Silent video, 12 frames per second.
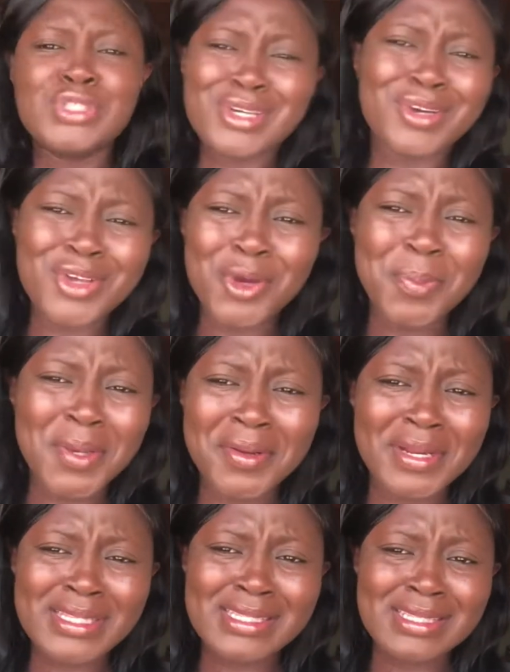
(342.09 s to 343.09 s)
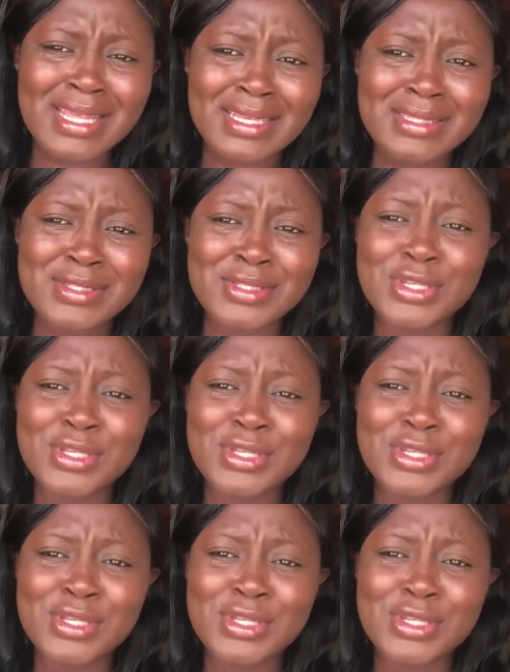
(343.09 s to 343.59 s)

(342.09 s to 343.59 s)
tell your parents that